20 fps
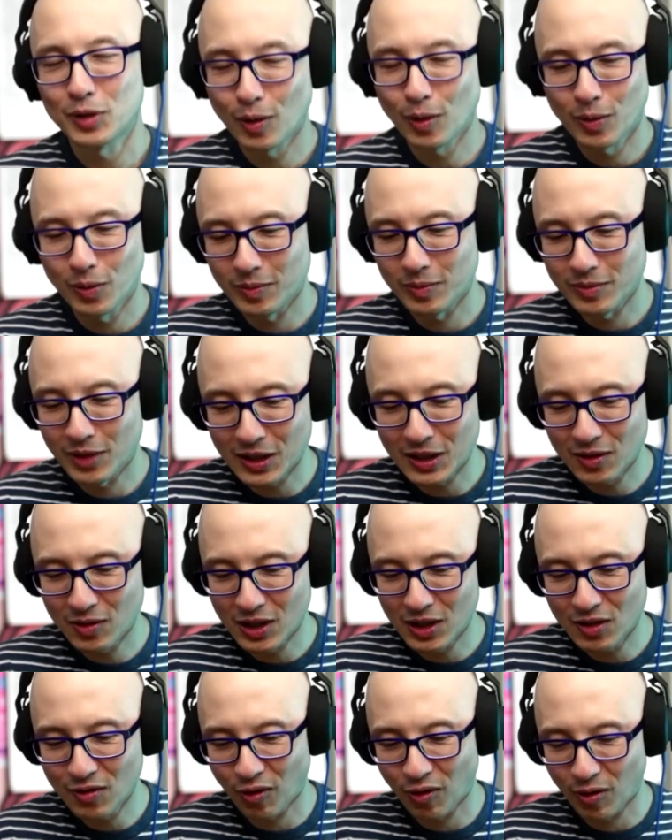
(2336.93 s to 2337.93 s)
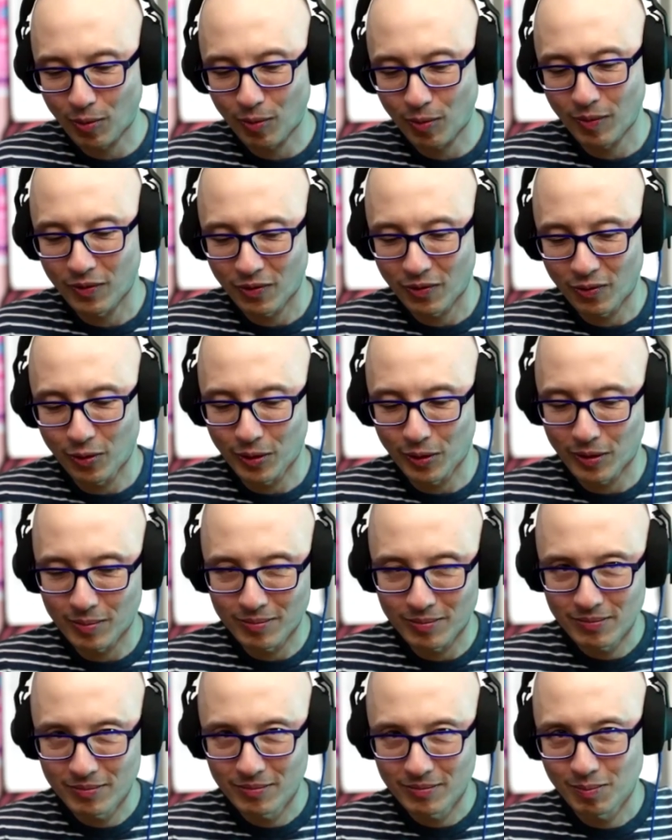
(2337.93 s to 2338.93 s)
So just for
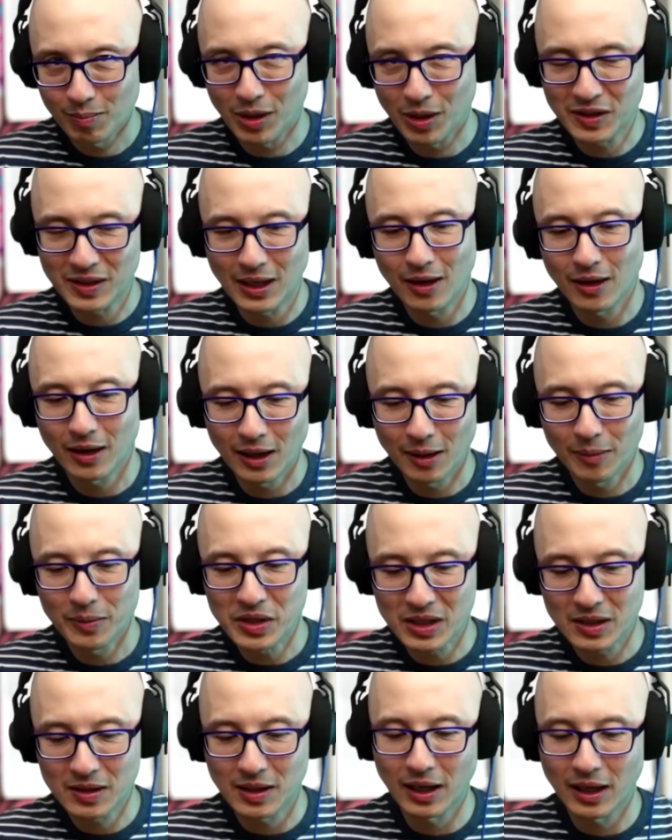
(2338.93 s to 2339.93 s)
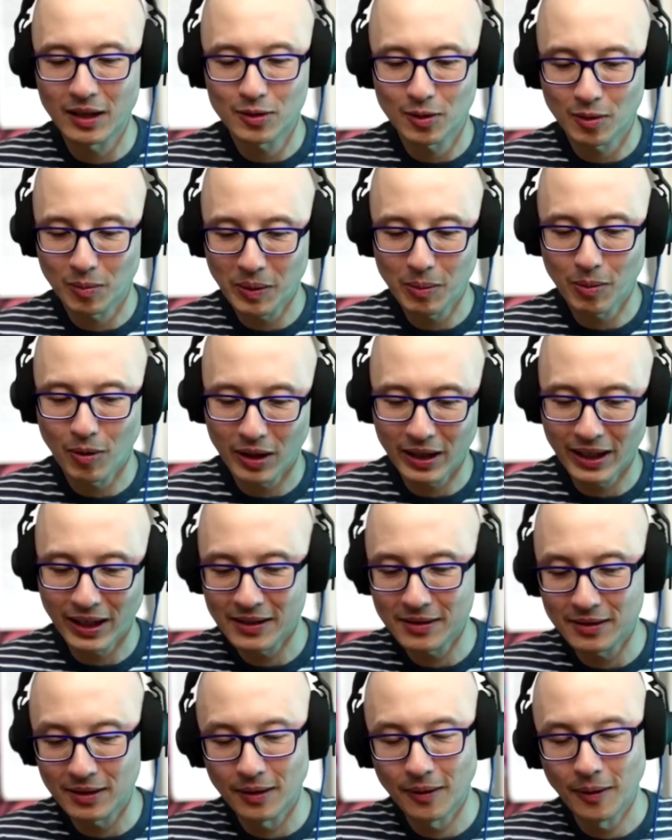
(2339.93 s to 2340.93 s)
posterity, let me just say, so people
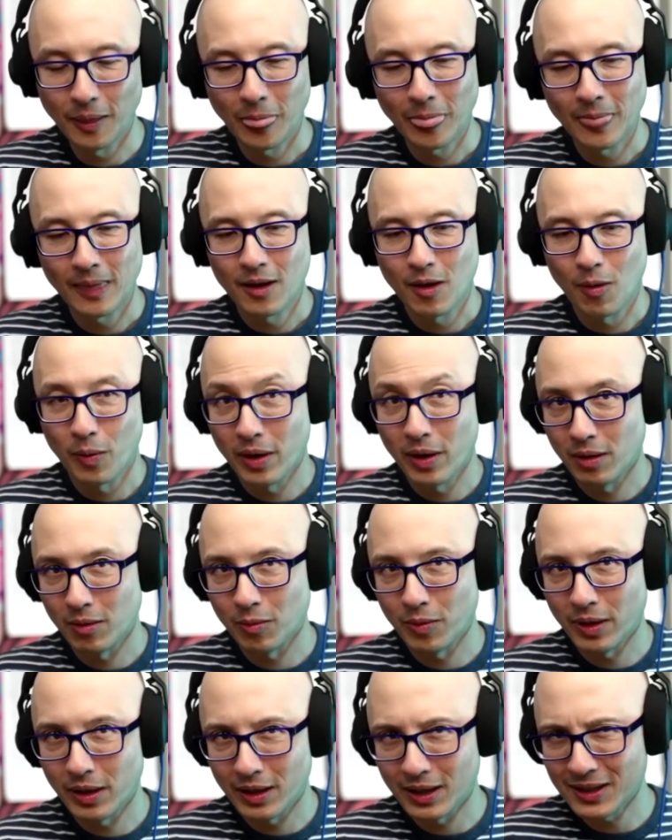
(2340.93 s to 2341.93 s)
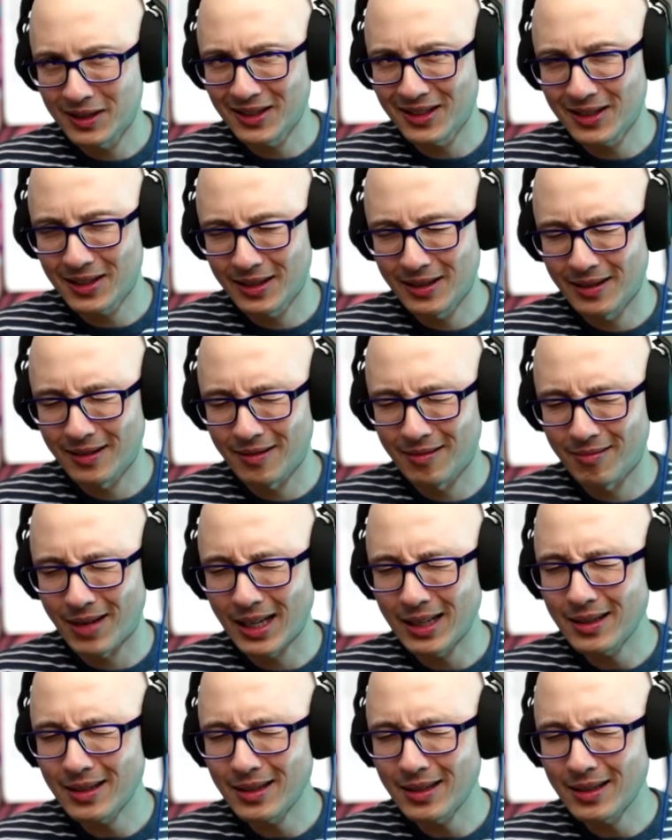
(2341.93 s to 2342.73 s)
aren't guessing, when this is in